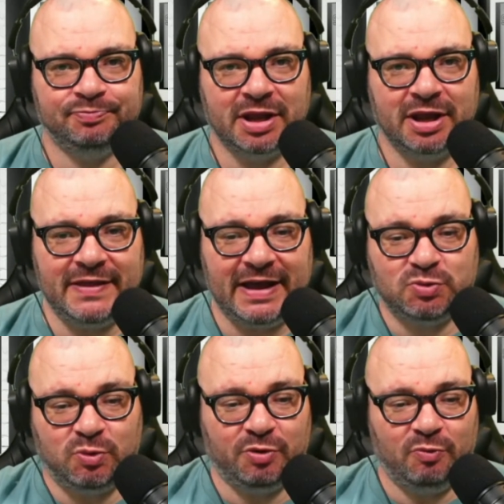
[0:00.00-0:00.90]
And that's
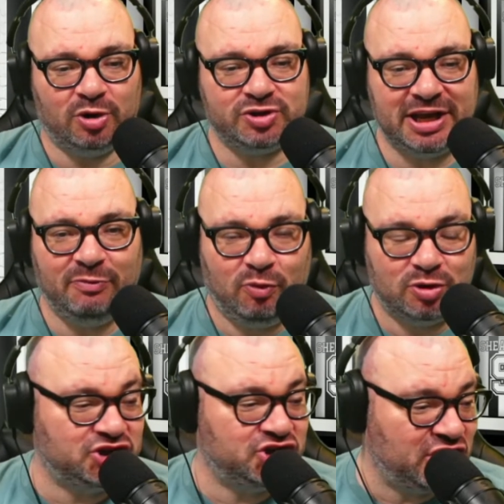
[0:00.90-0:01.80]
what it was. It
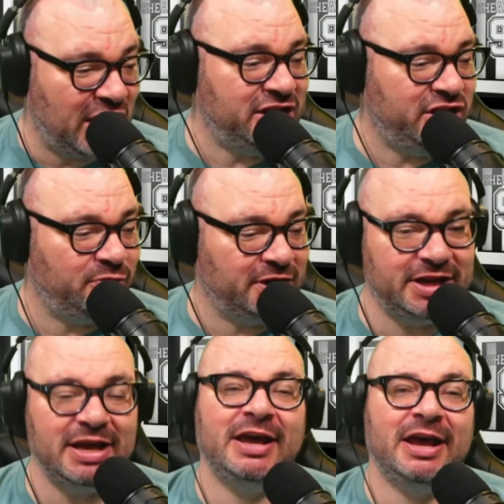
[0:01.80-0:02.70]
was
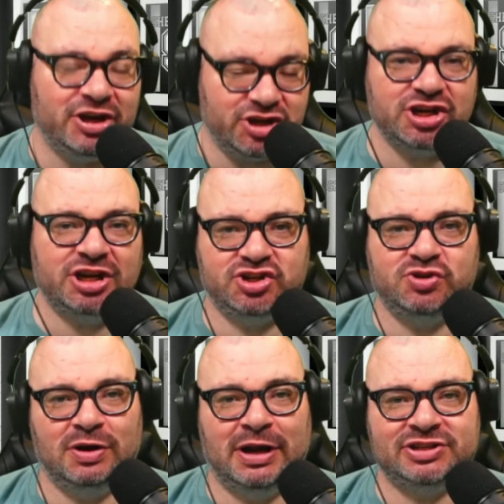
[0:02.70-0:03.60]
genuinely a shit
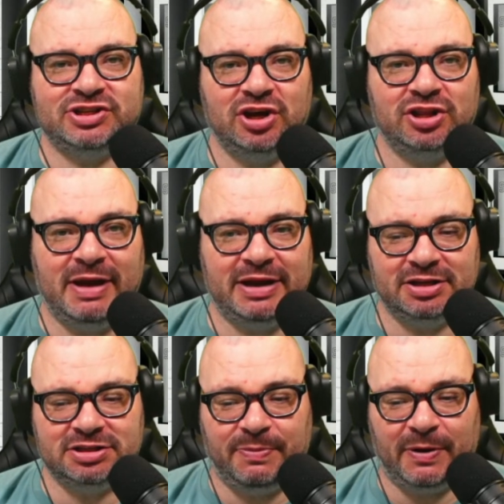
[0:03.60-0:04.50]
show last year, the
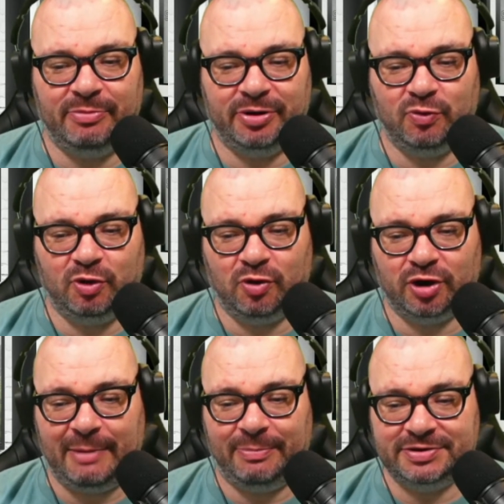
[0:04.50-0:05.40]
medical department, what
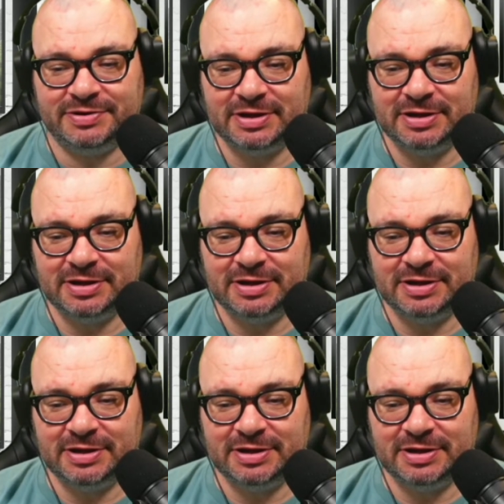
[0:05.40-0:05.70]
happened.